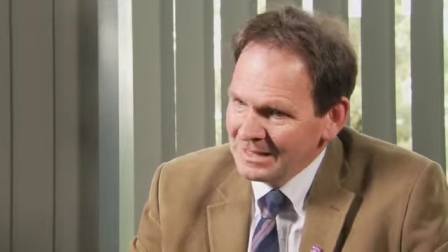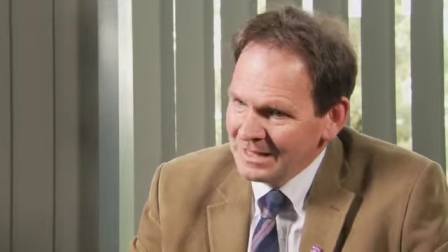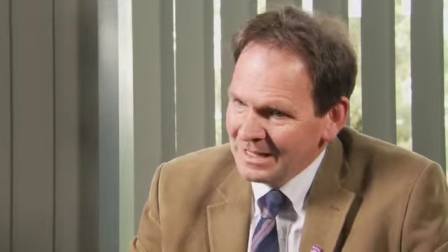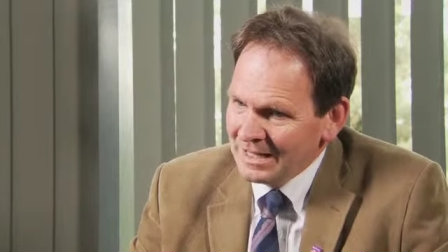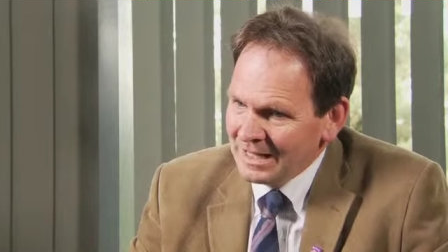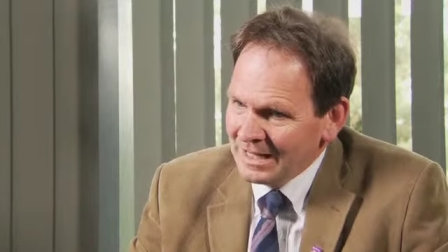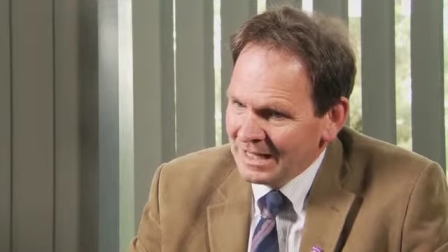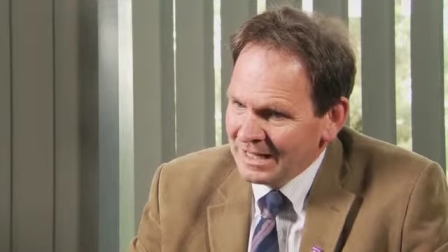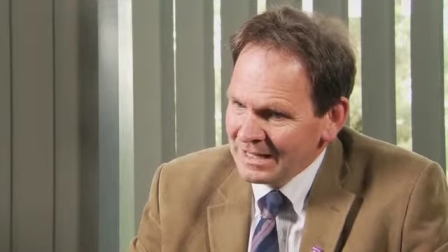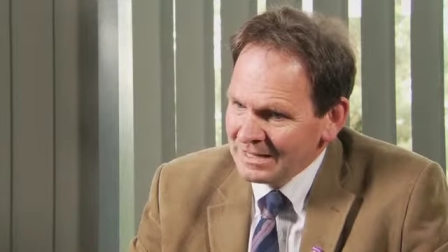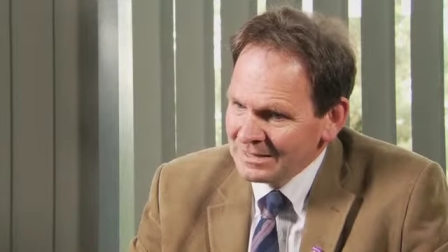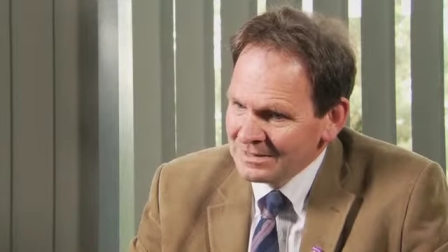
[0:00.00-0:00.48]

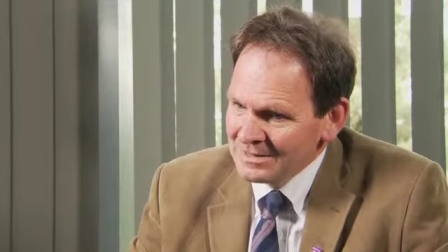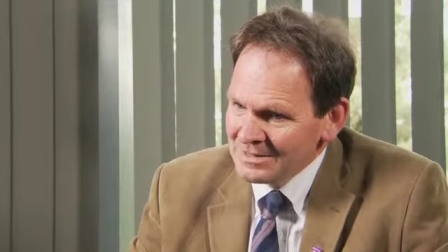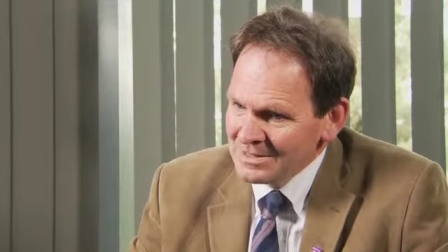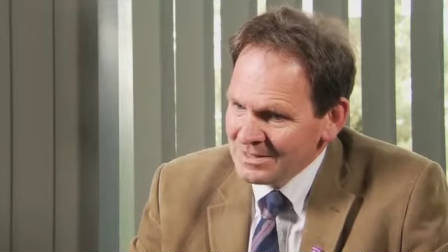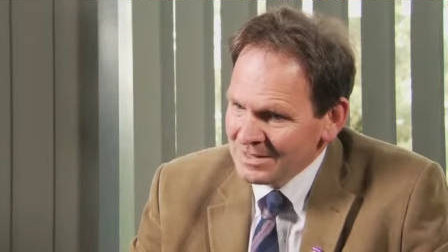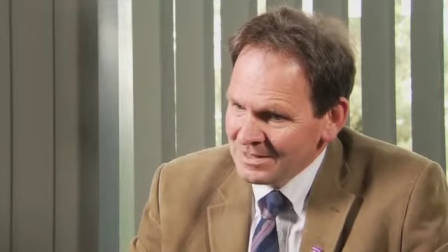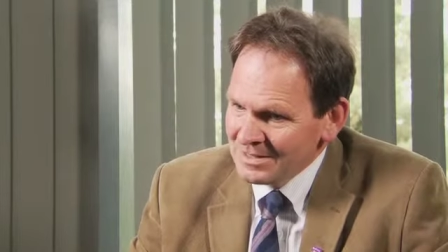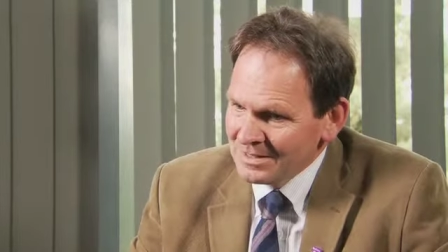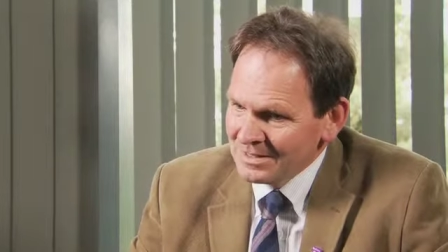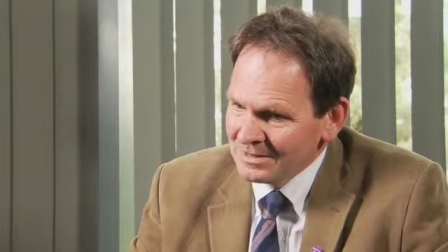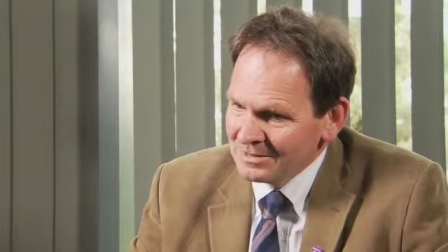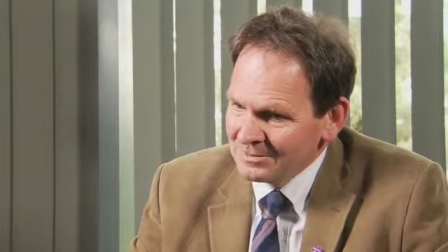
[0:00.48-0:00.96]
and
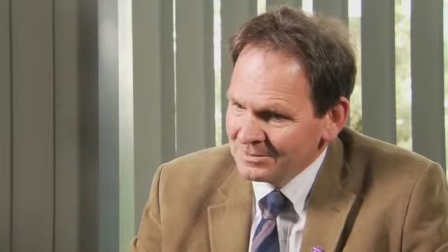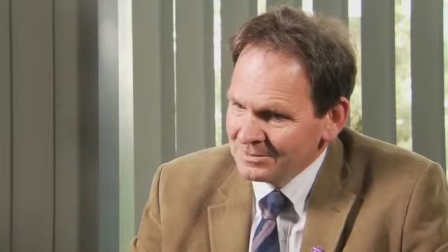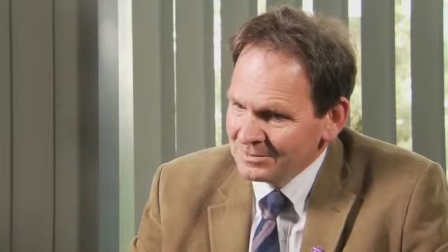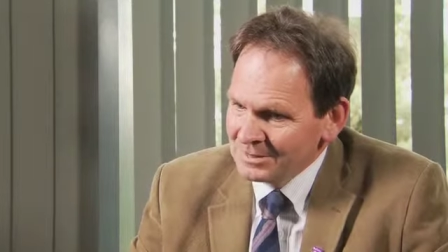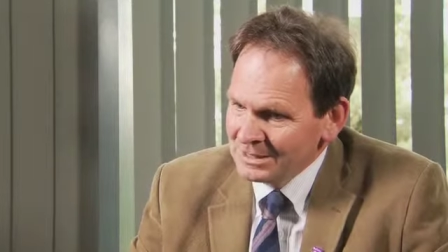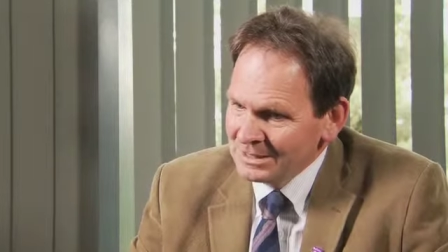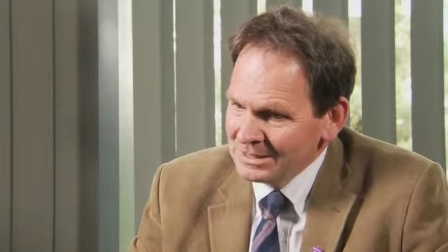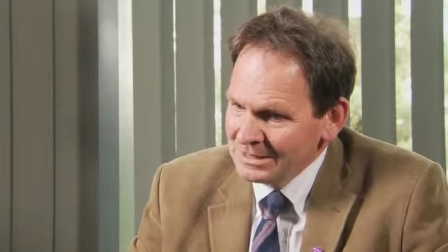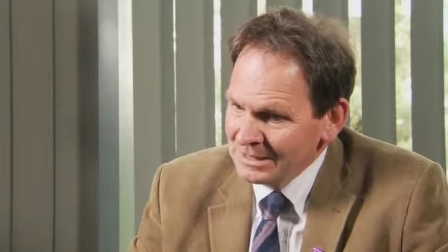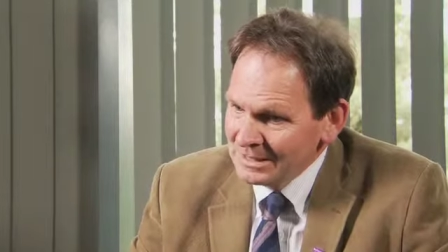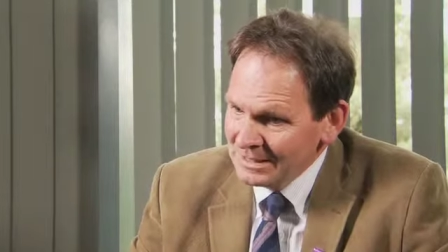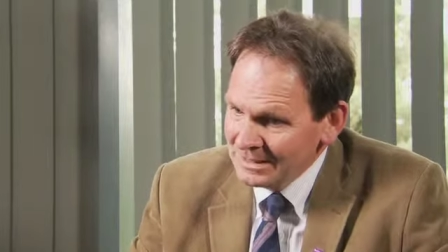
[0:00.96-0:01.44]

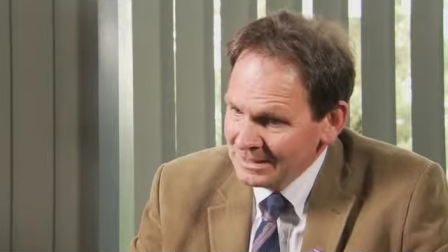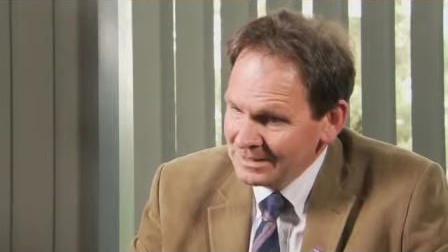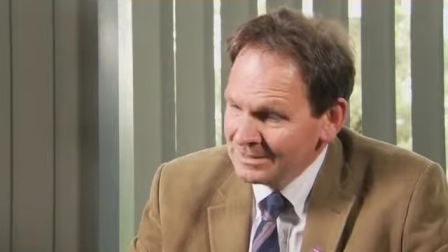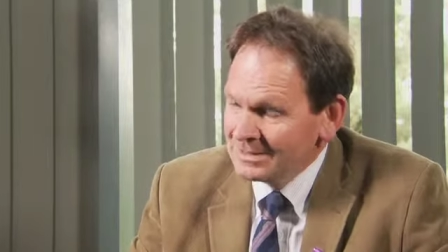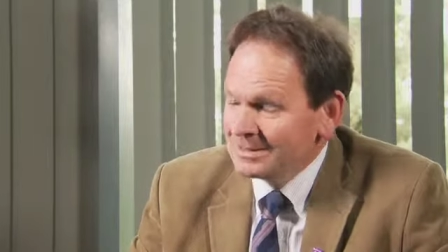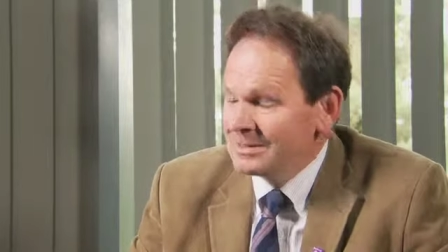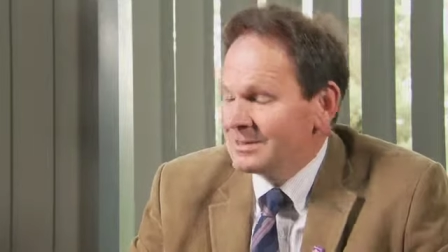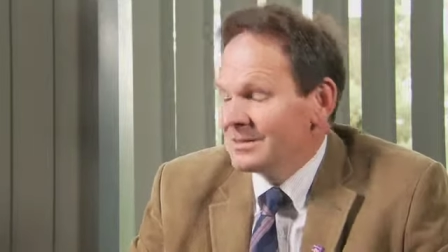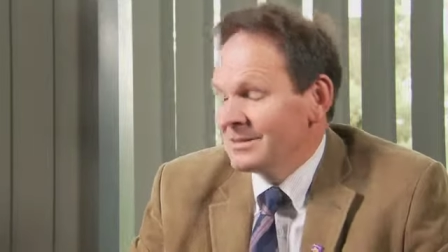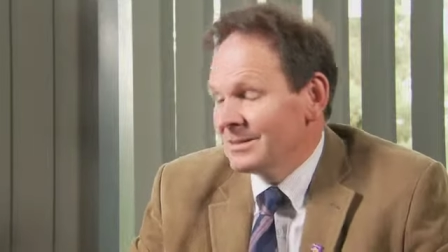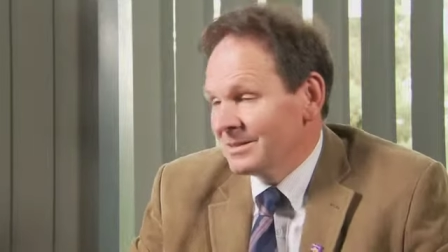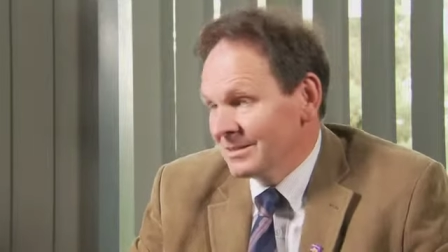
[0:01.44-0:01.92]
we need
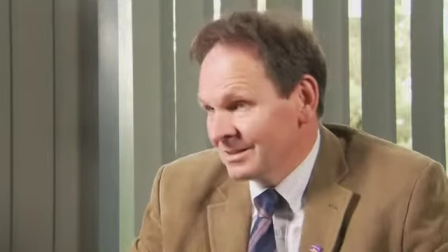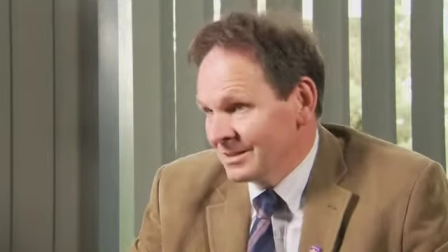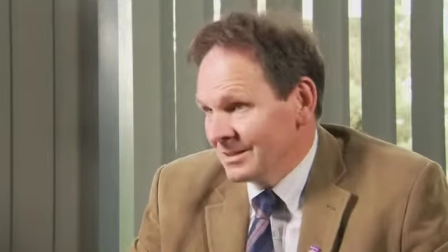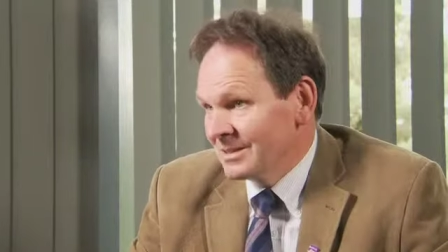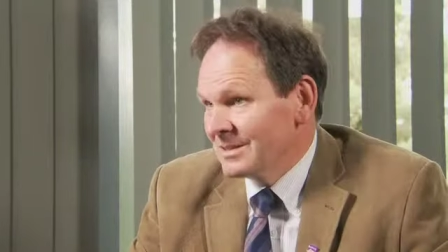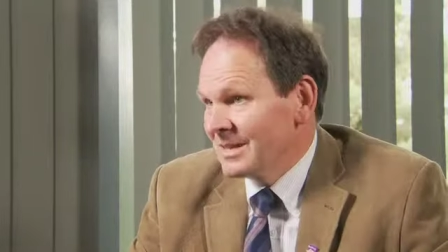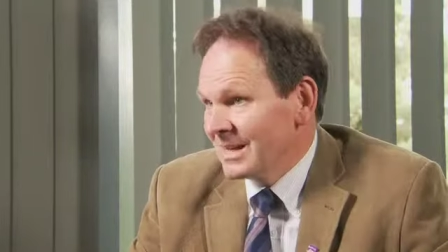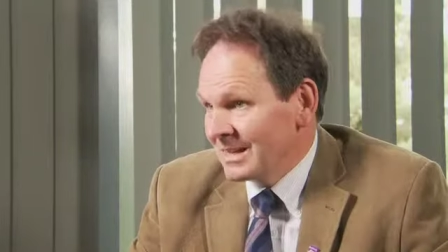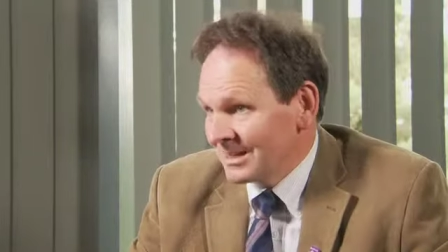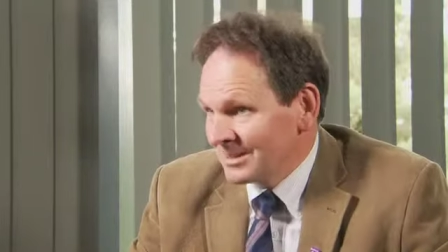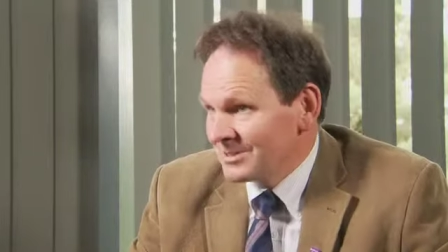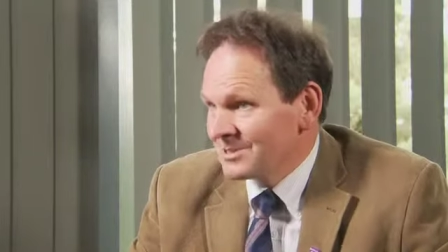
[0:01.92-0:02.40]
the
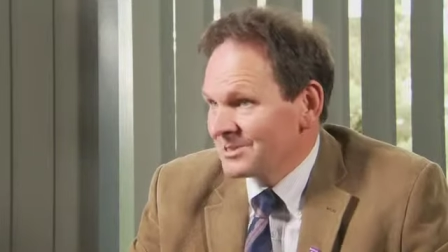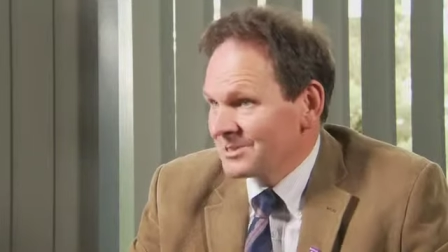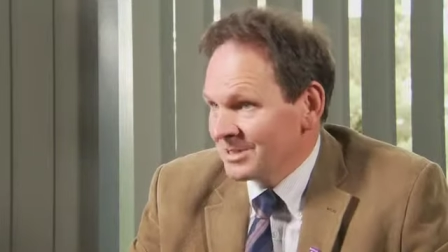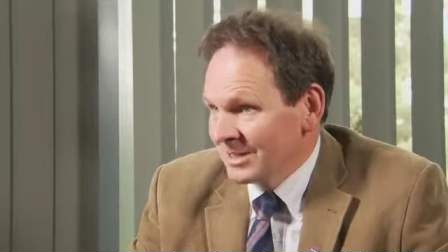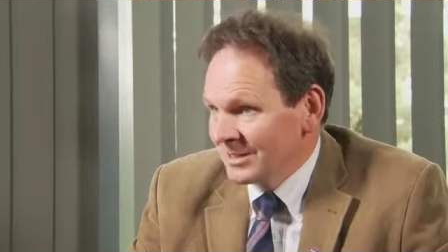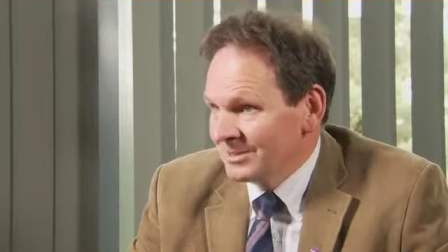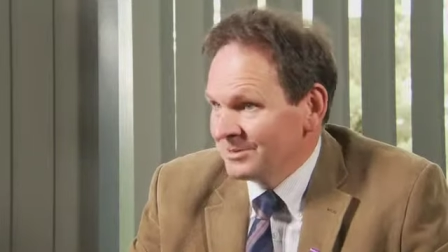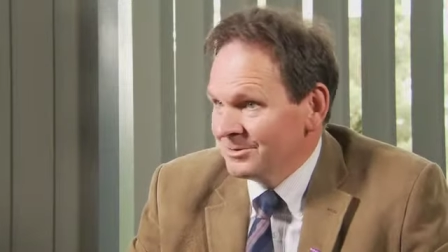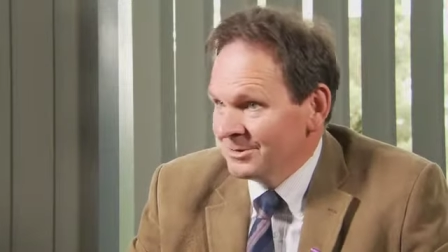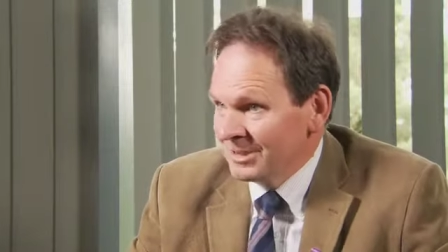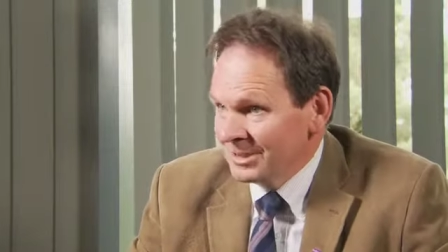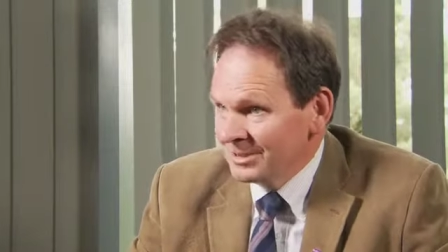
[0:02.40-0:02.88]
next
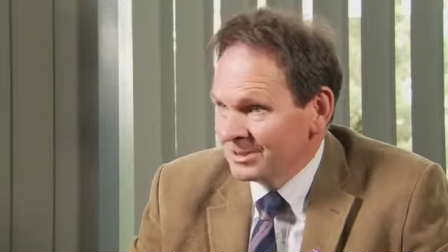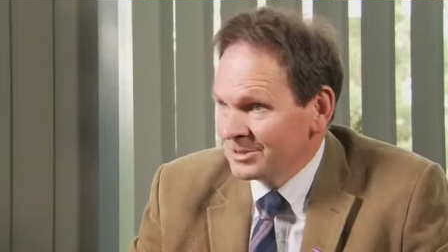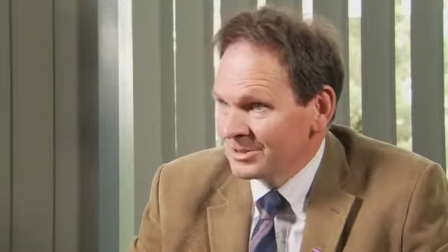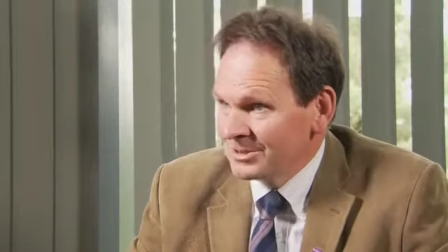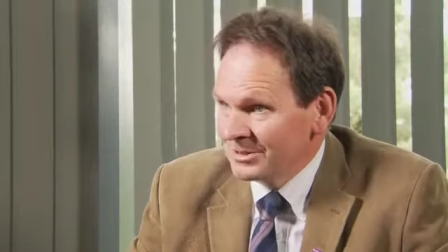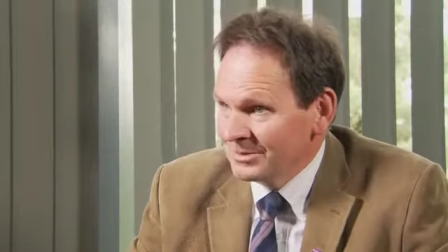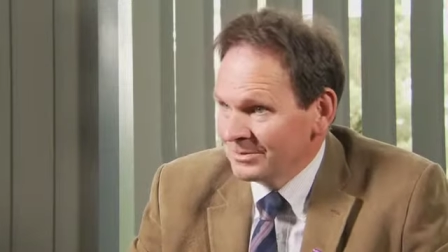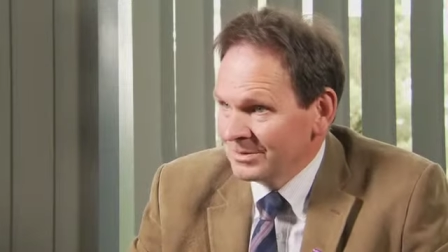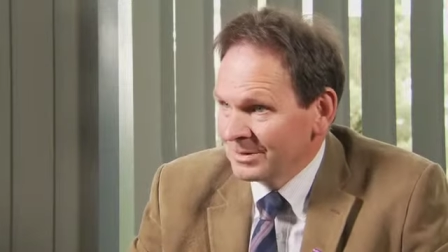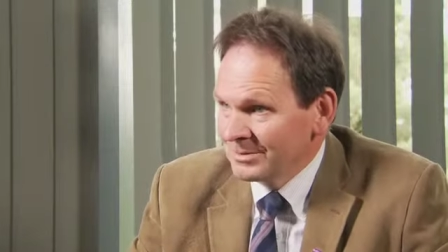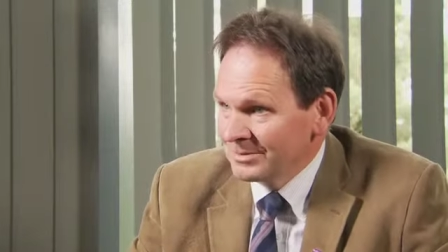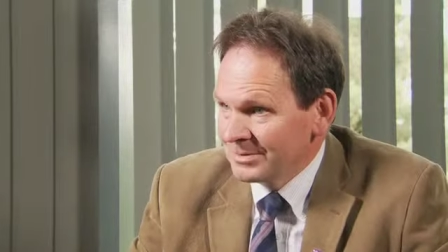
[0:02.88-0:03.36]

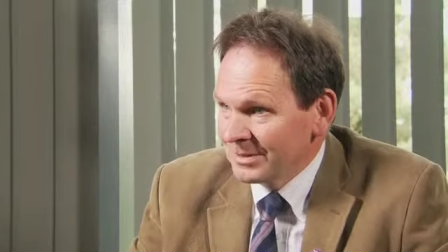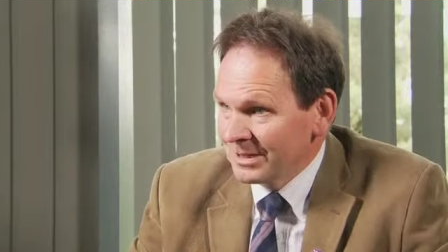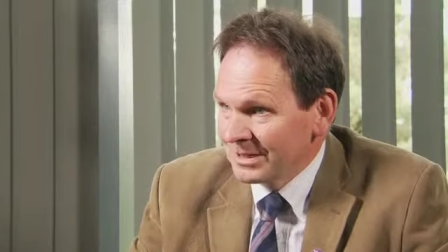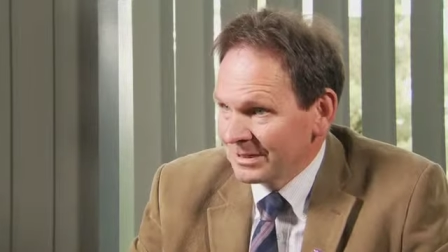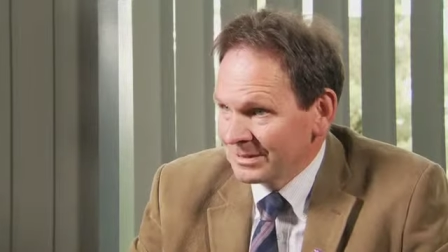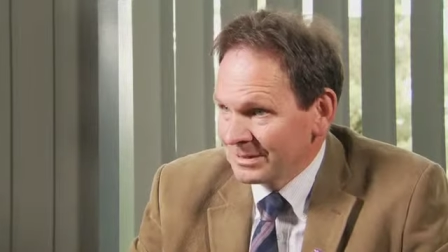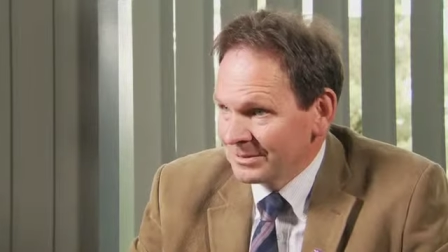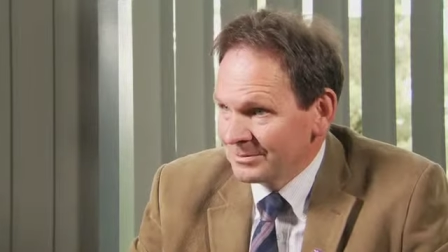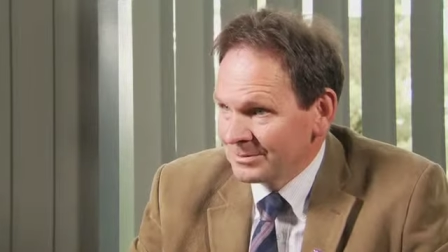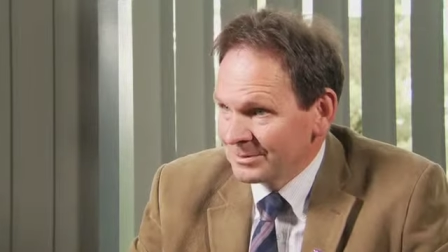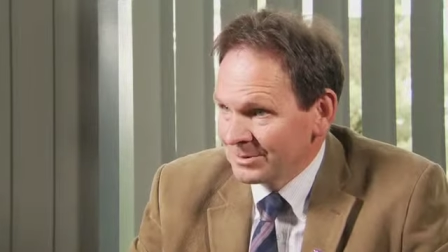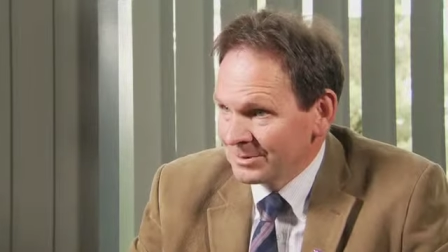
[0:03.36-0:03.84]
generation of effective